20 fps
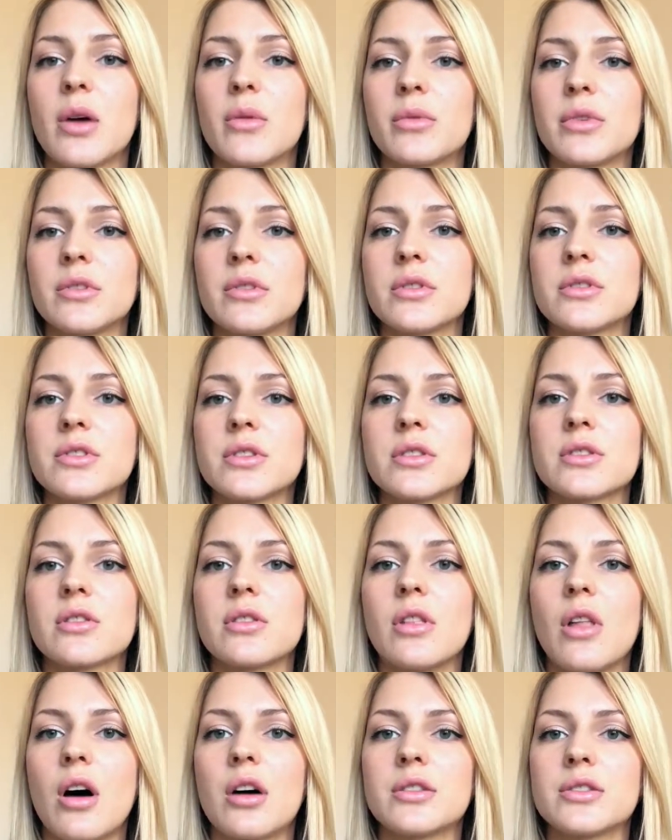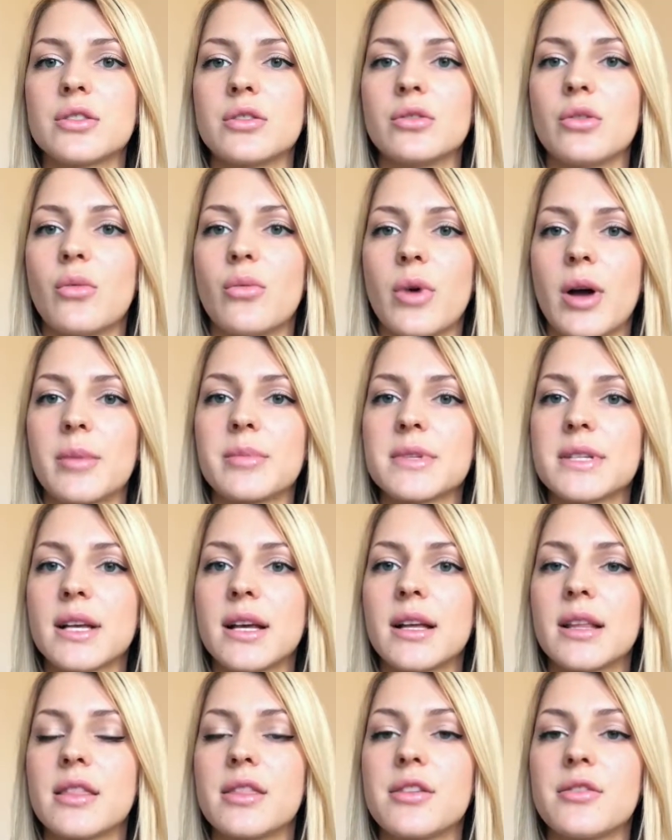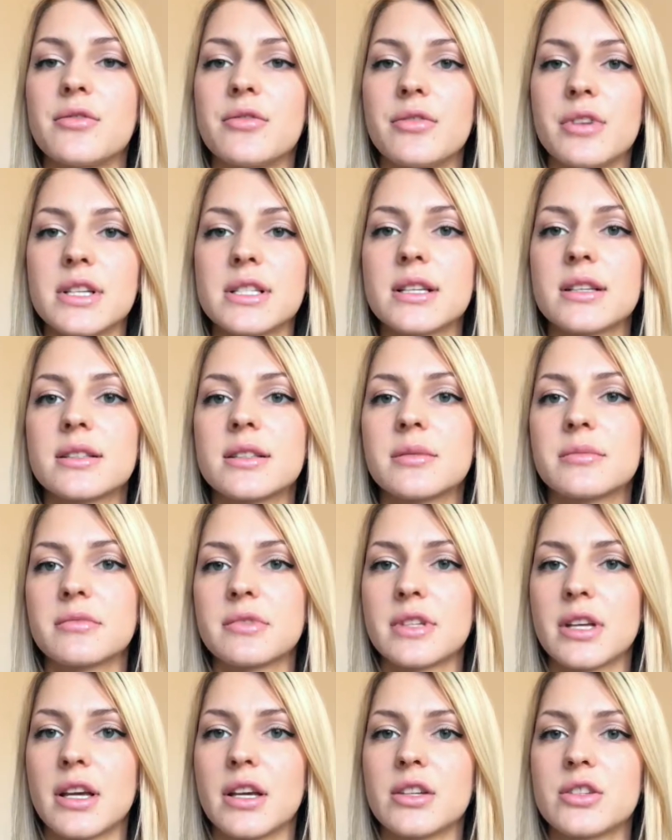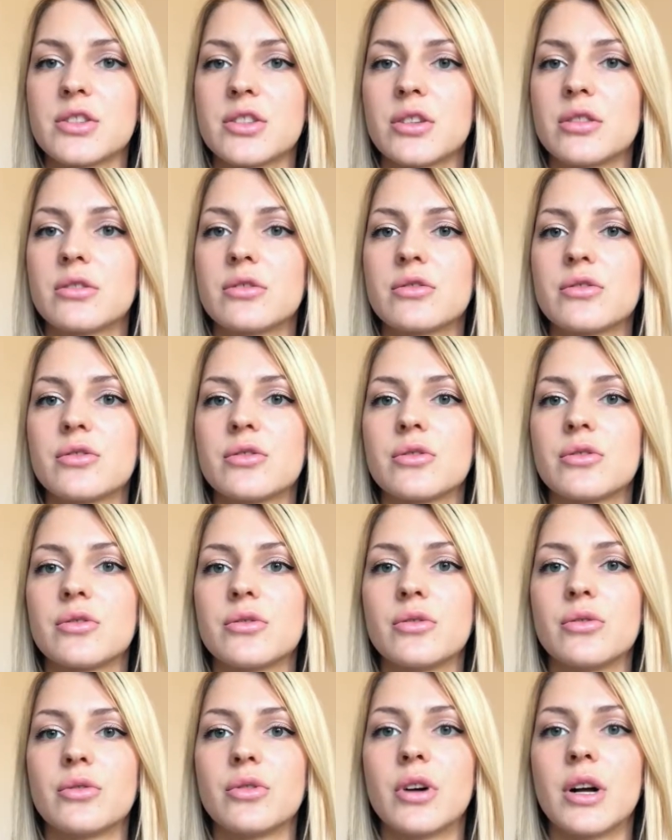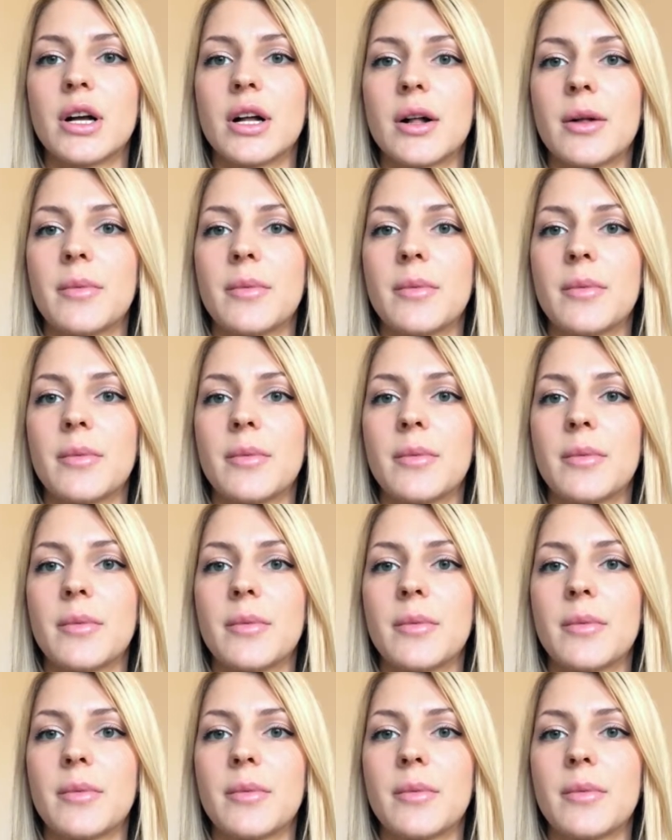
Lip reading: When you're just launching your website, there is a temptation to